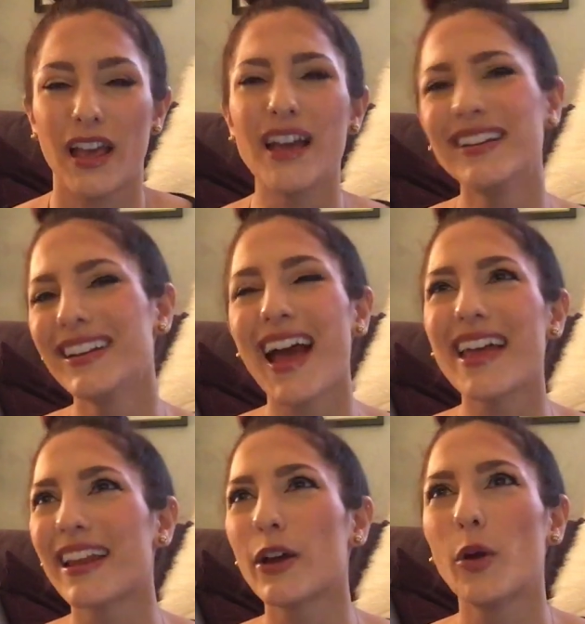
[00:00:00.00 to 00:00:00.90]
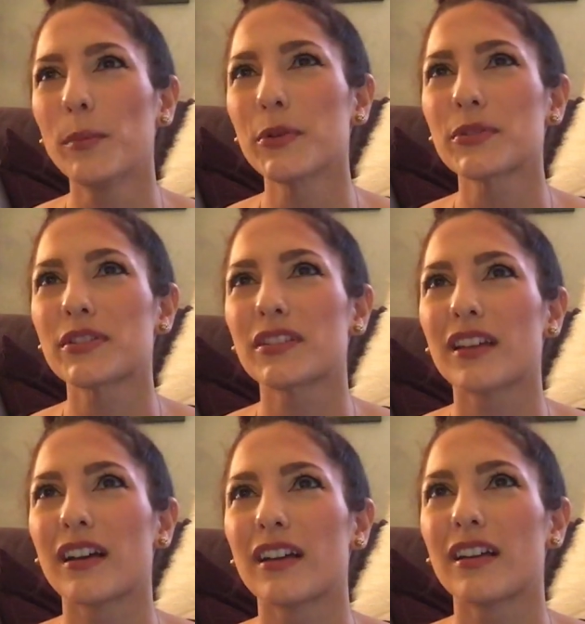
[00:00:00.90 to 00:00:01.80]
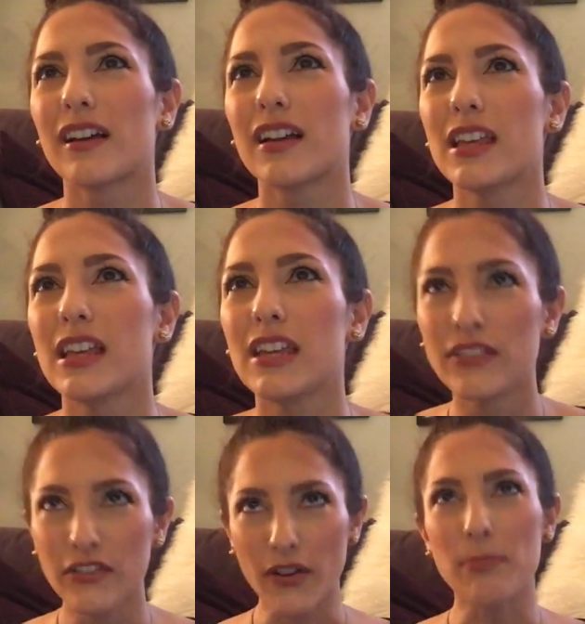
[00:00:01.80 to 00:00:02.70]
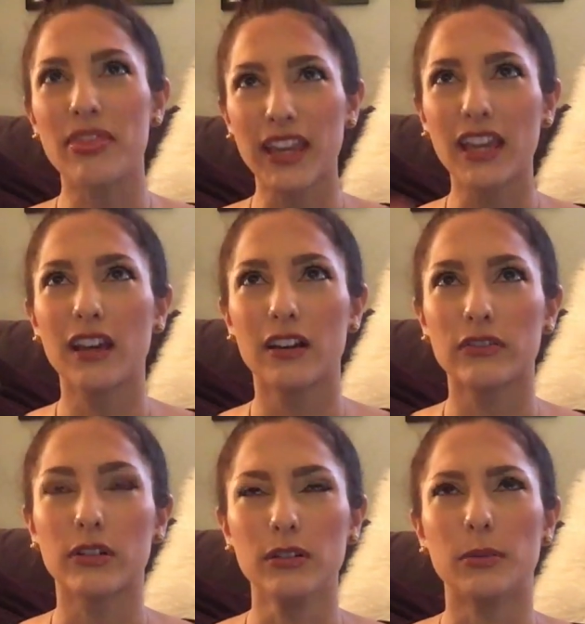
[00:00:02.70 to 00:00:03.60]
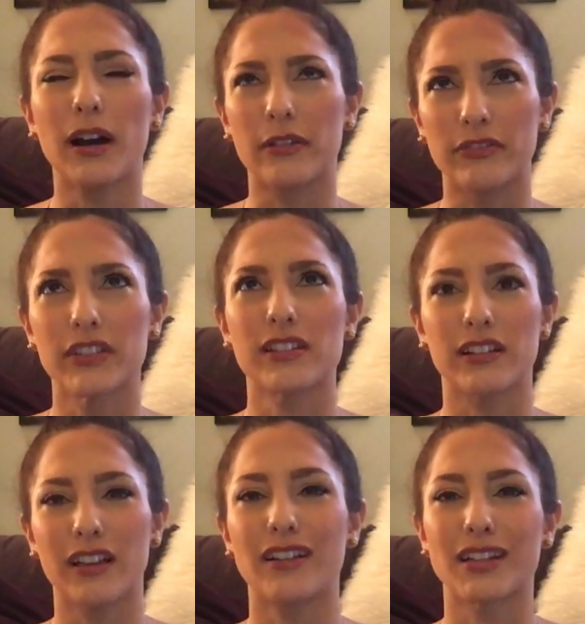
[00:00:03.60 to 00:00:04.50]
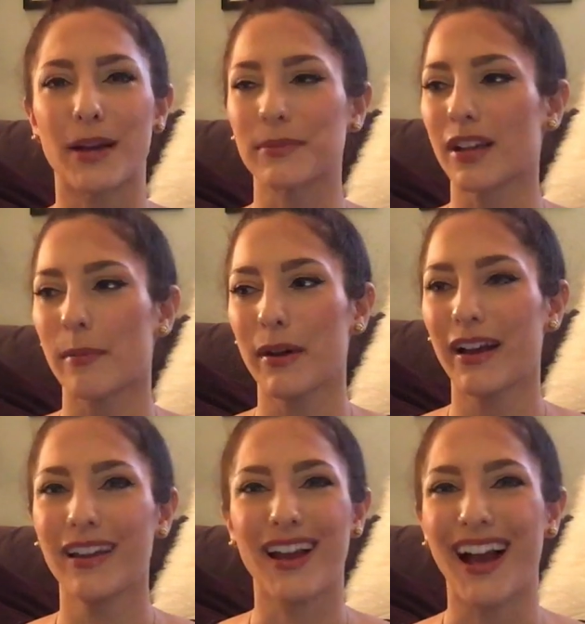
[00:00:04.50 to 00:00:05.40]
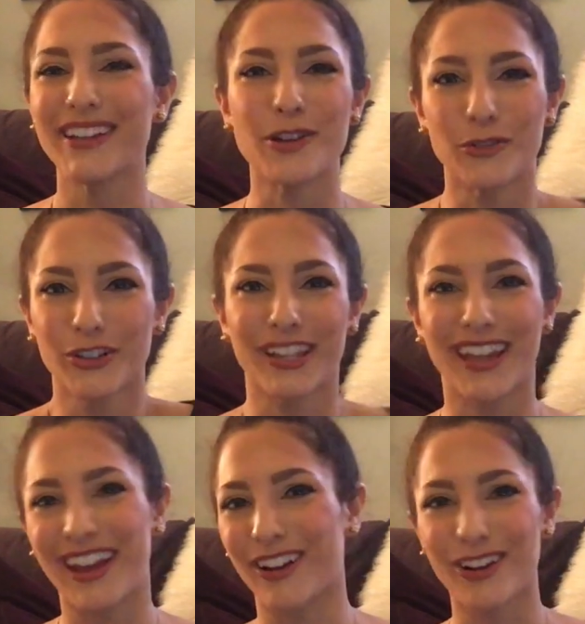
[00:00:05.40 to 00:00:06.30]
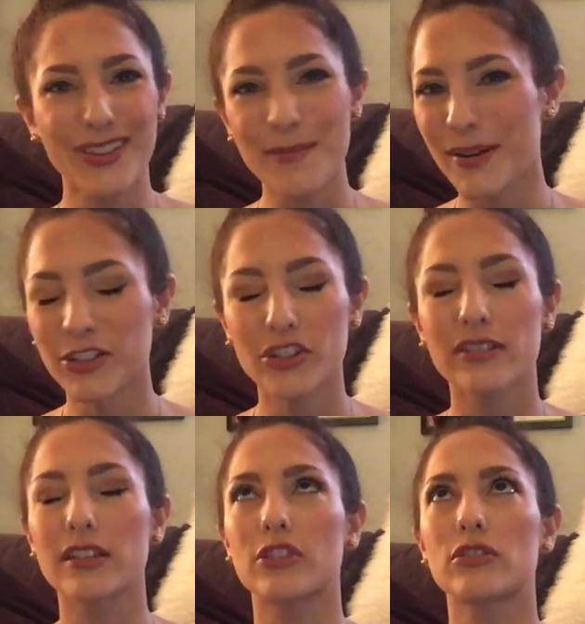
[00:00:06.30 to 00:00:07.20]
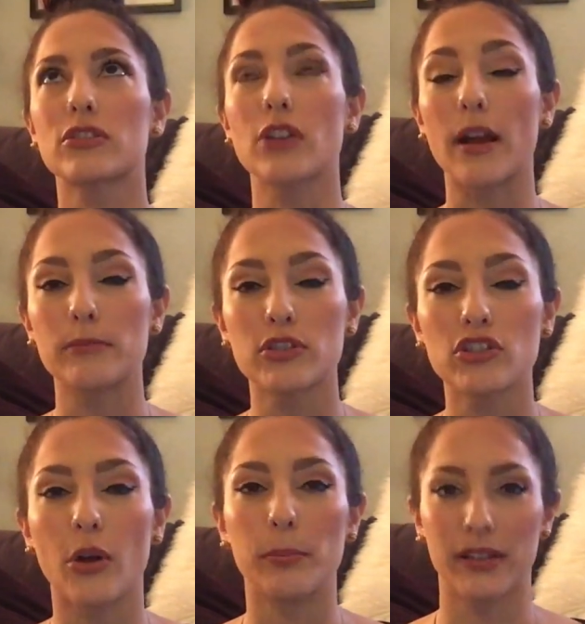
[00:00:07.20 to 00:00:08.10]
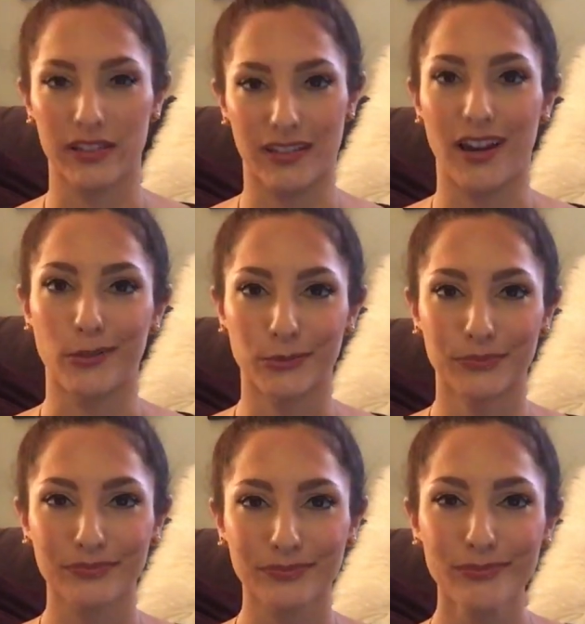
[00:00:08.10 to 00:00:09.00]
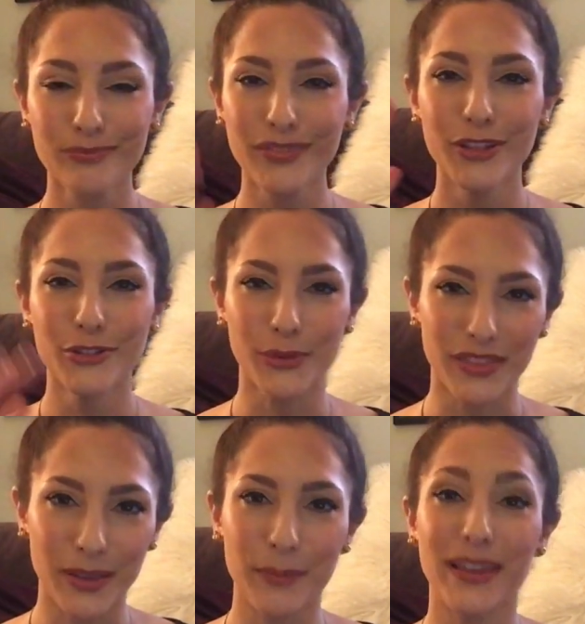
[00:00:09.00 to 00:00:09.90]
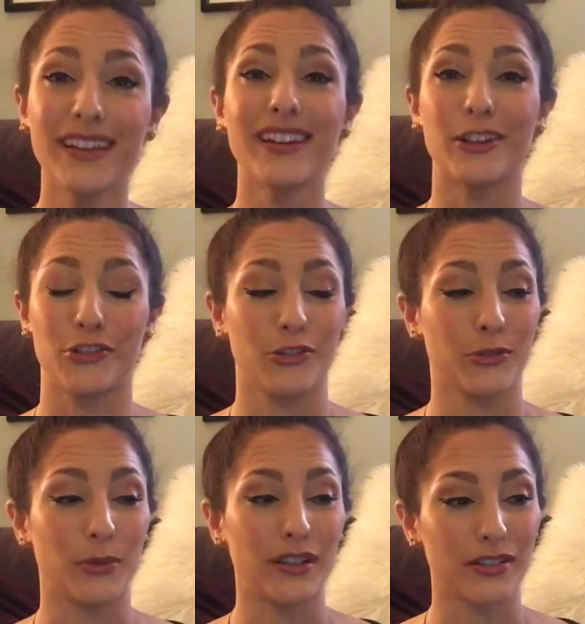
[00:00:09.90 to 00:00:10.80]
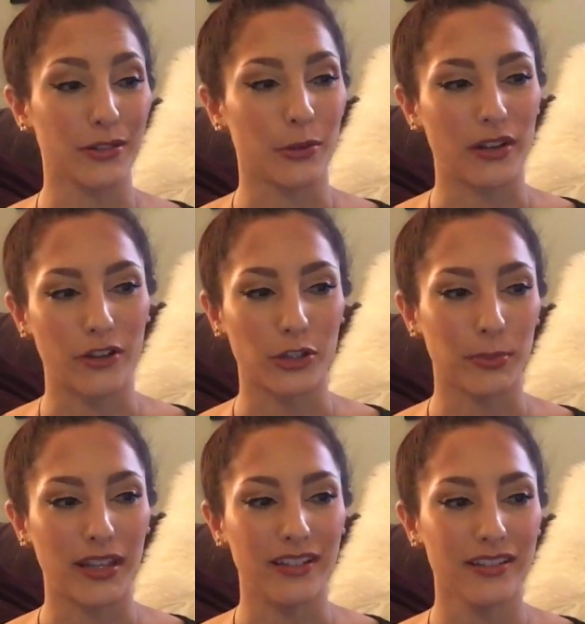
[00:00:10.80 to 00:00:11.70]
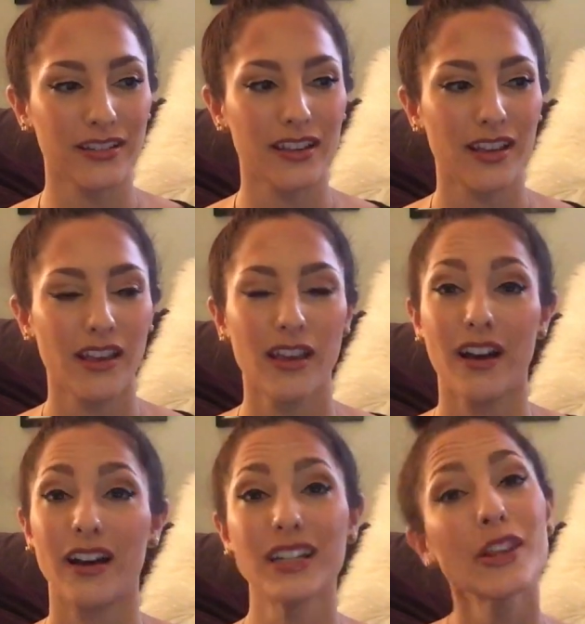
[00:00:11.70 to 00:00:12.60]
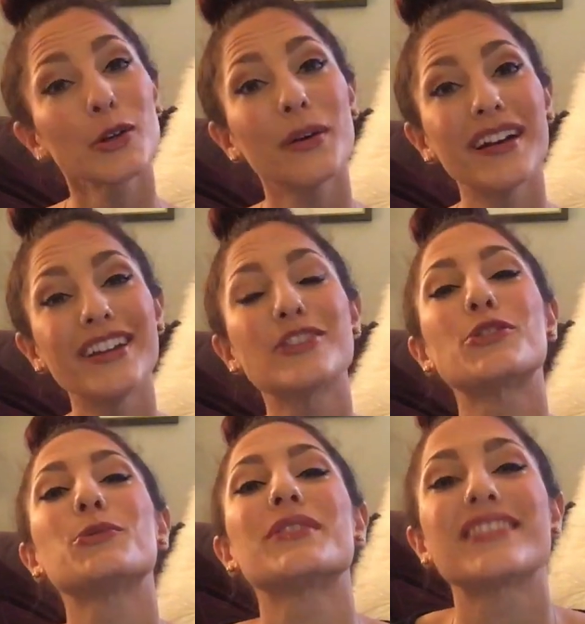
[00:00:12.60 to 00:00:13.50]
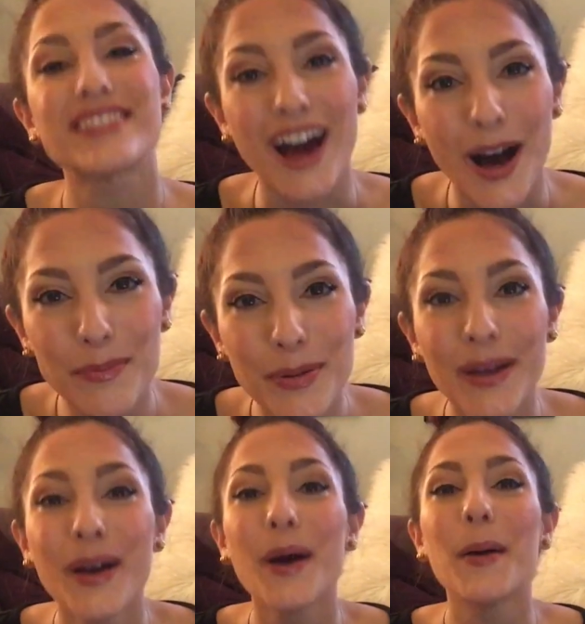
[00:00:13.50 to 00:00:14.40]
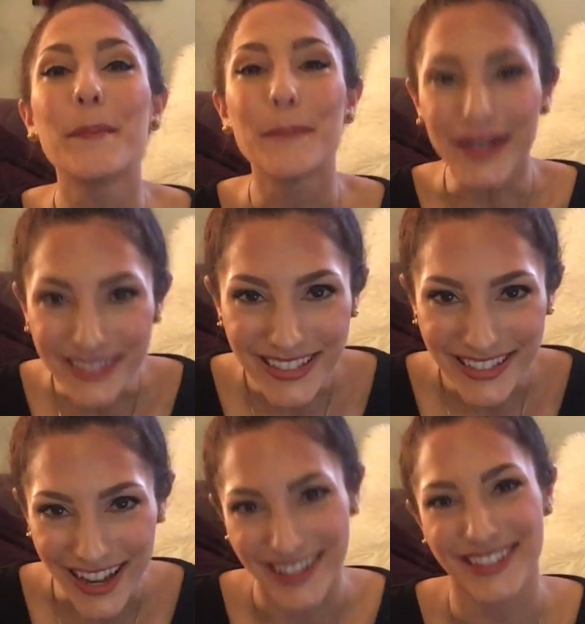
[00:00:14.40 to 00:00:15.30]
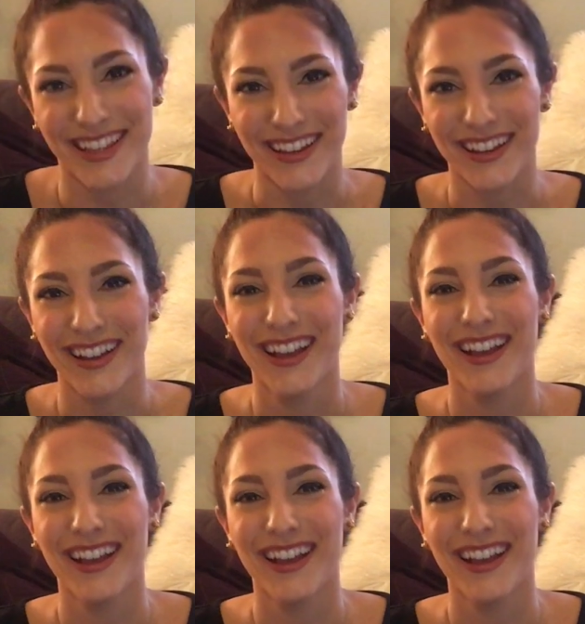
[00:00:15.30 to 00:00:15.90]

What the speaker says: And I almost, even if I'm thinking of, oh wow, it feels like a lot of time's gone by, I don't really care all that much because I'm so blissed out. So I think being in nature is a way to slow down your pace. Another way is to stop multitasking.